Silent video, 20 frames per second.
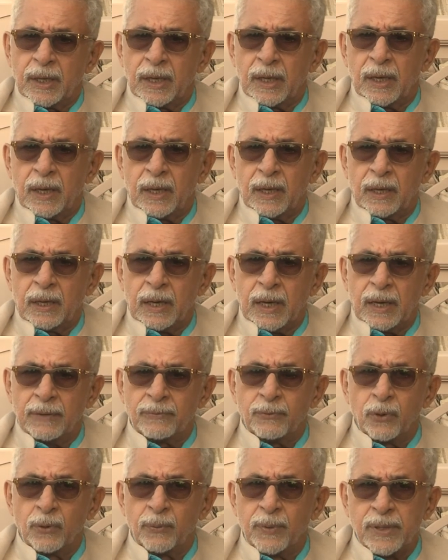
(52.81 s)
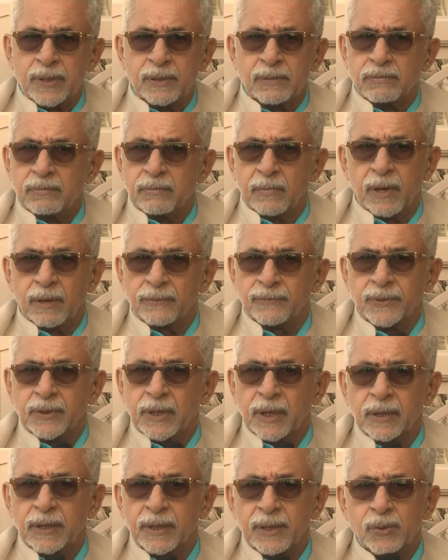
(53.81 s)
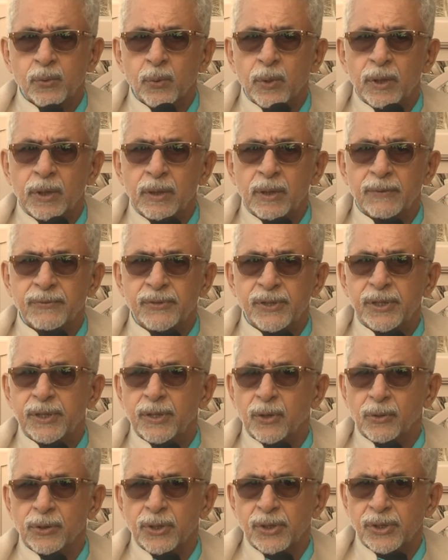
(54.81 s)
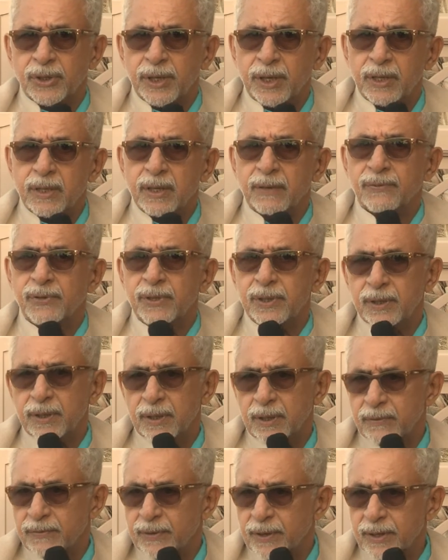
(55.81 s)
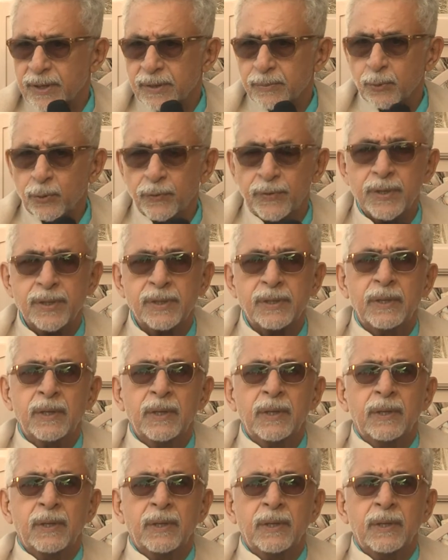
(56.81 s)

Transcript: I've always loved Kalki's work. I've seen her on the stage. I've seen her in various movies.